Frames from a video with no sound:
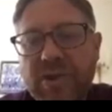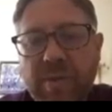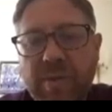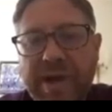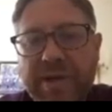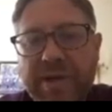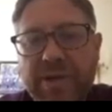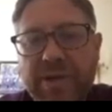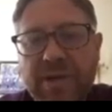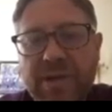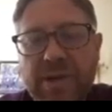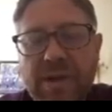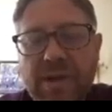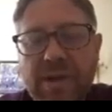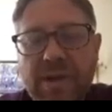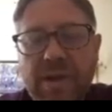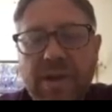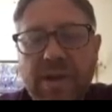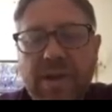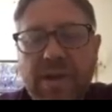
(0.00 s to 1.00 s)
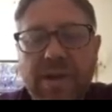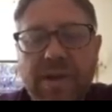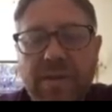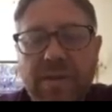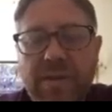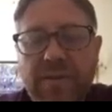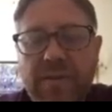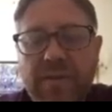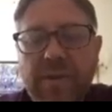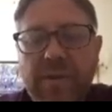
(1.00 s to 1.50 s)
much
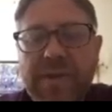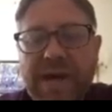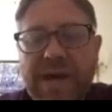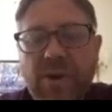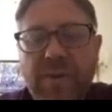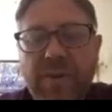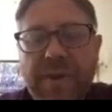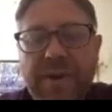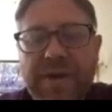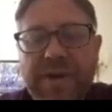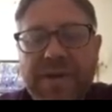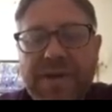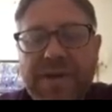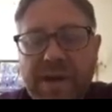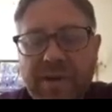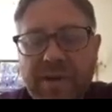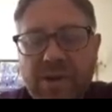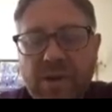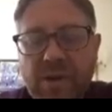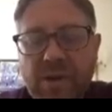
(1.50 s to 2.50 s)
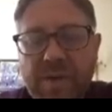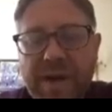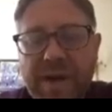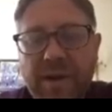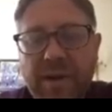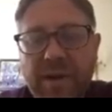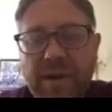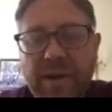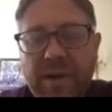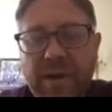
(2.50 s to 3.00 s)
for allowing me to talk to you
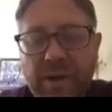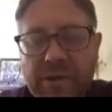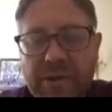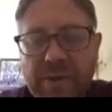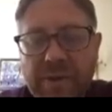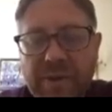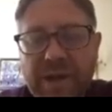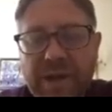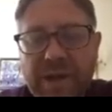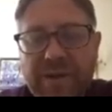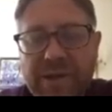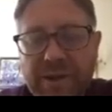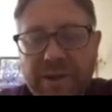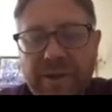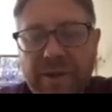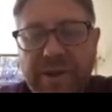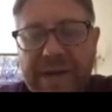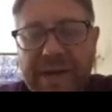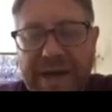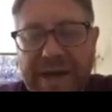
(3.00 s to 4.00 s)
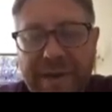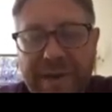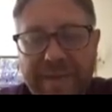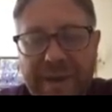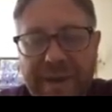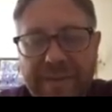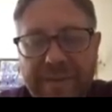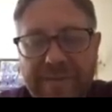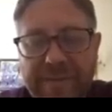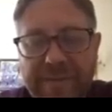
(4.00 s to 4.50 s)
about lower extremity arterial
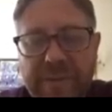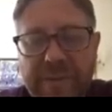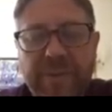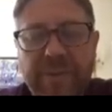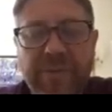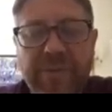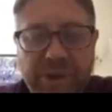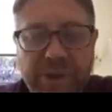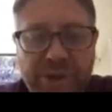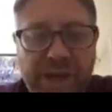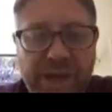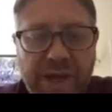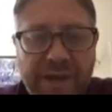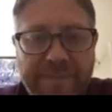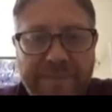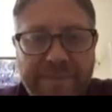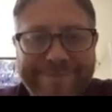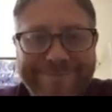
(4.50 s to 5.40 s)
anatomy. I appreciate it.